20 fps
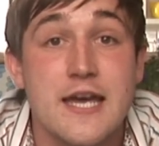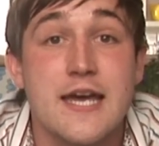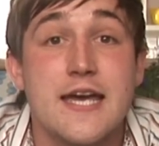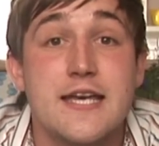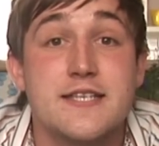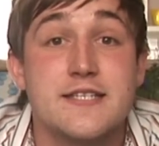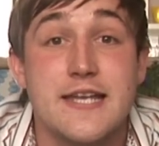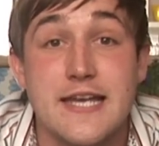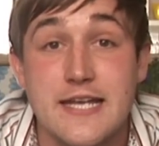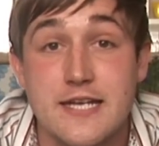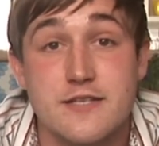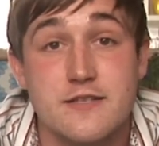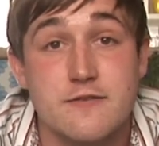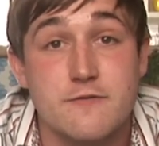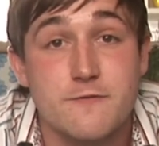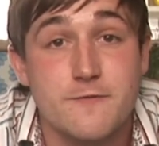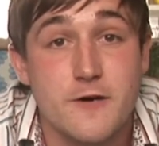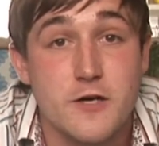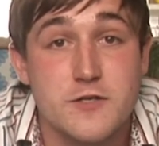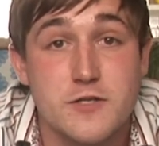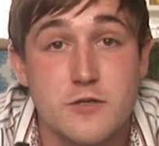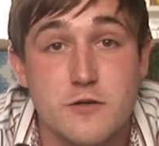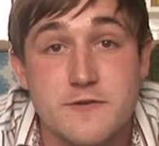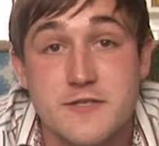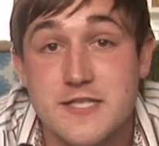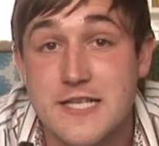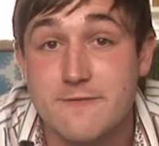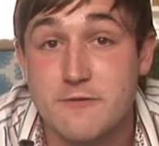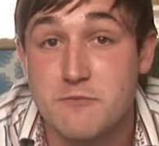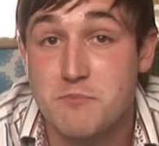Here's an innocent photo of
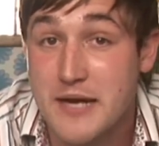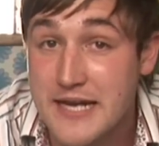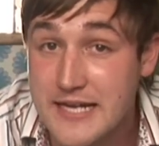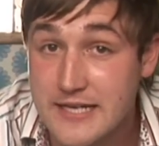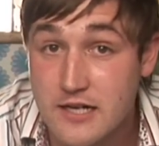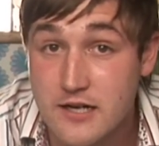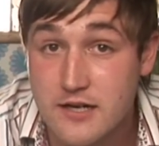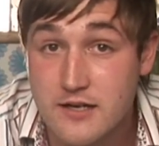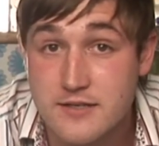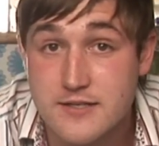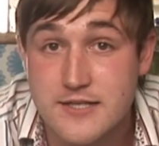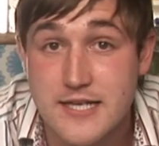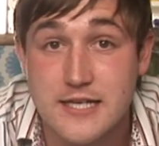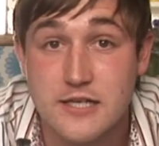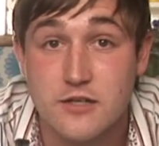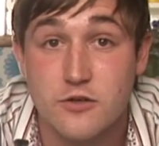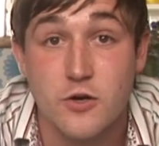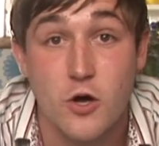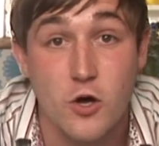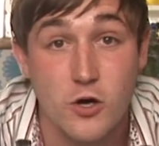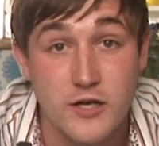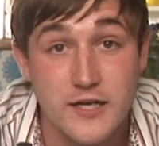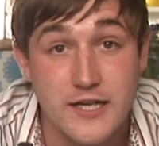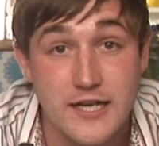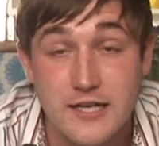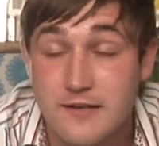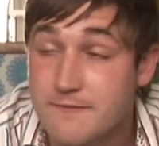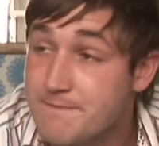Steven Pienaar taken on holiday.